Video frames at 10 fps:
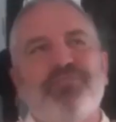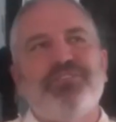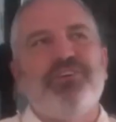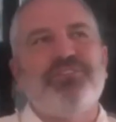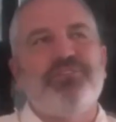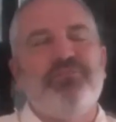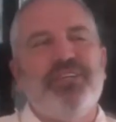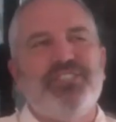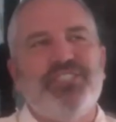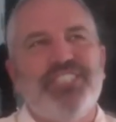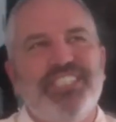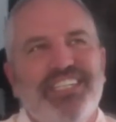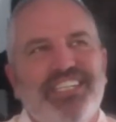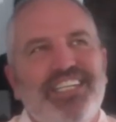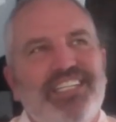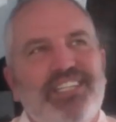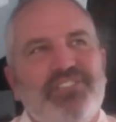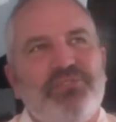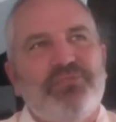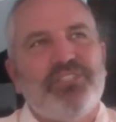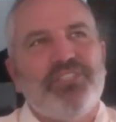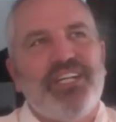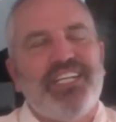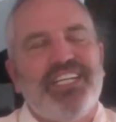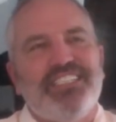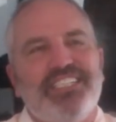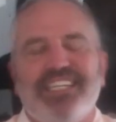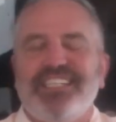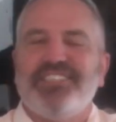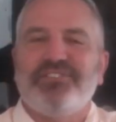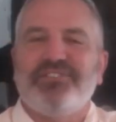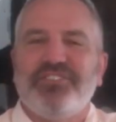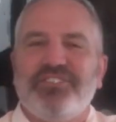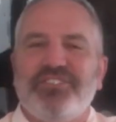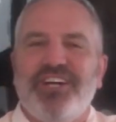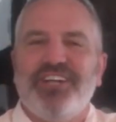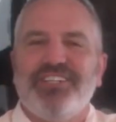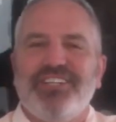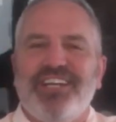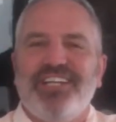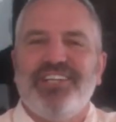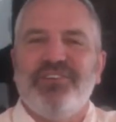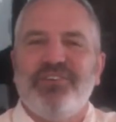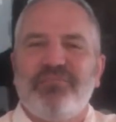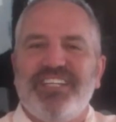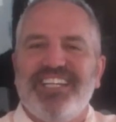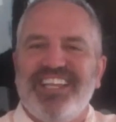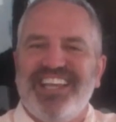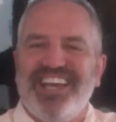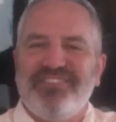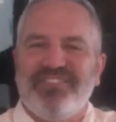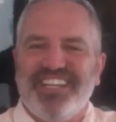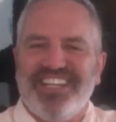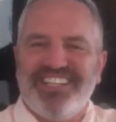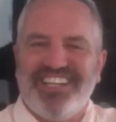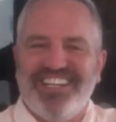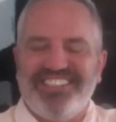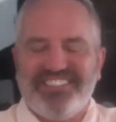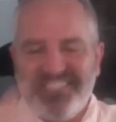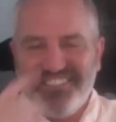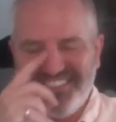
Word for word: was also mention that she was gonna try to get tickets for your daughter. Any new update on that for a concert?